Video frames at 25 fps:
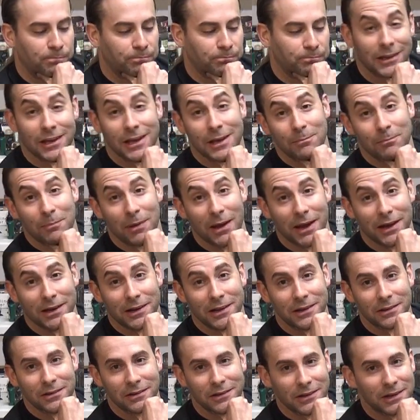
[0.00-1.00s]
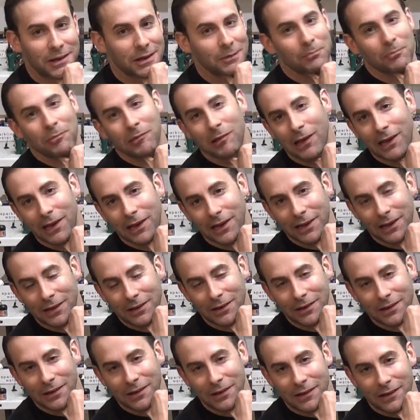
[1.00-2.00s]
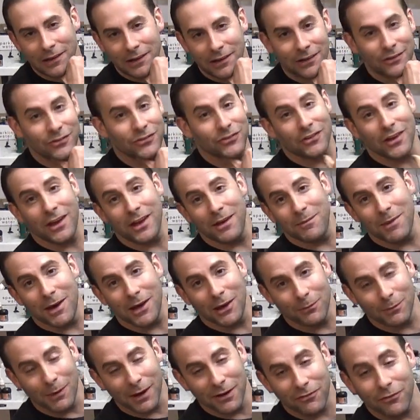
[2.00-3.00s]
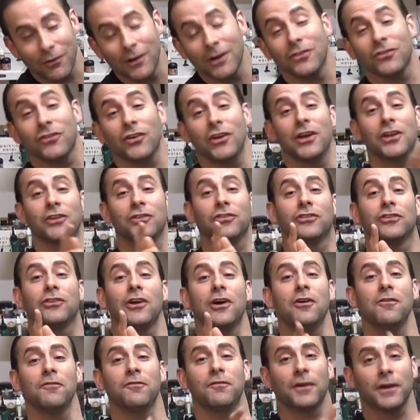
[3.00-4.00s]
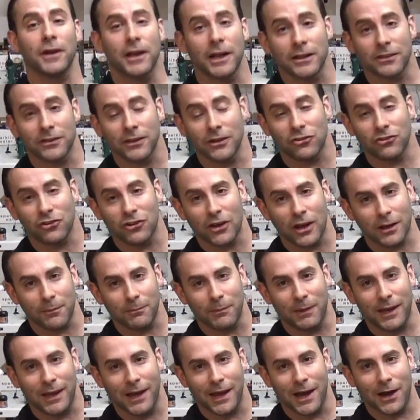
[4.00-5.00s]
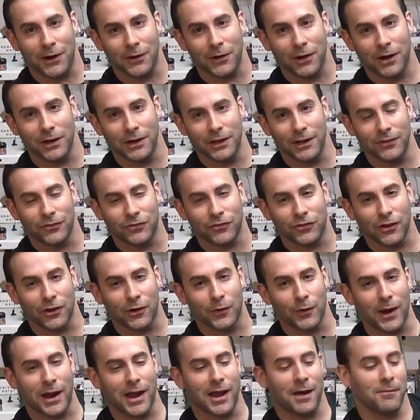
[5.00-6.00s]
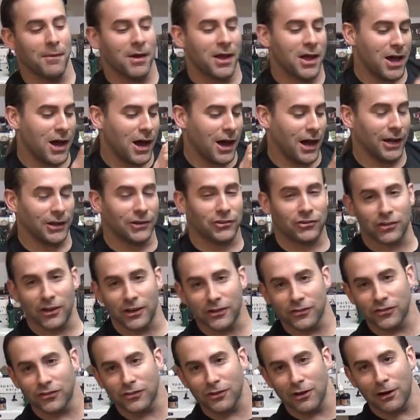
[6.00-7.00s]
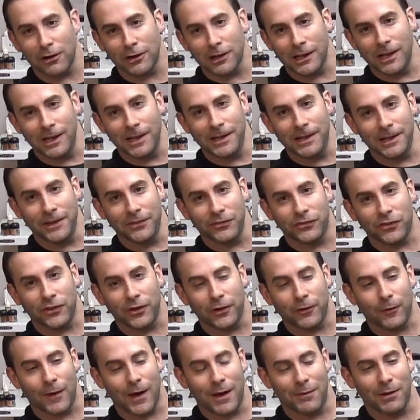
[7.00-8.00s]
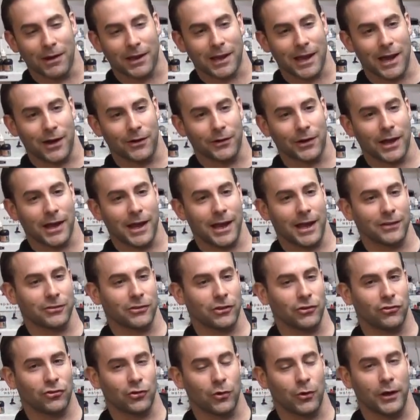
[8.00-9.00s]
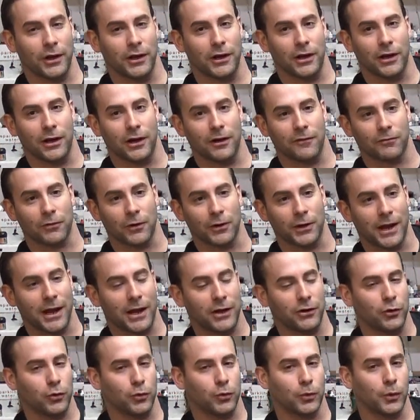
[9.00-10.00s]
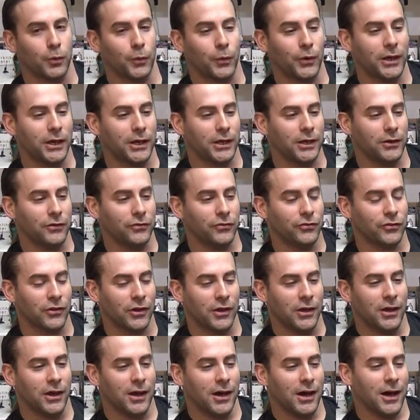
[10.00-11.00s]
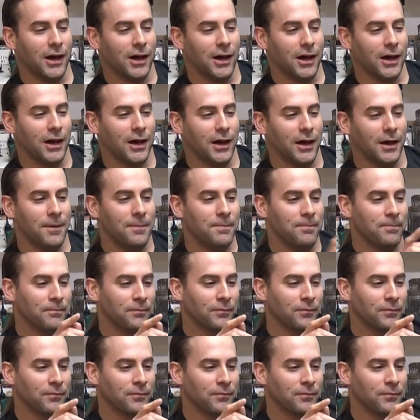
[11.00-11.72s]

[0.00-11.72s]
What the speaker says: keep painting, keep playing, and stay metal, my friends. And don't forget to check me out on Instagram. I just started an Instagram account. I had to join Fernando Ruiz. I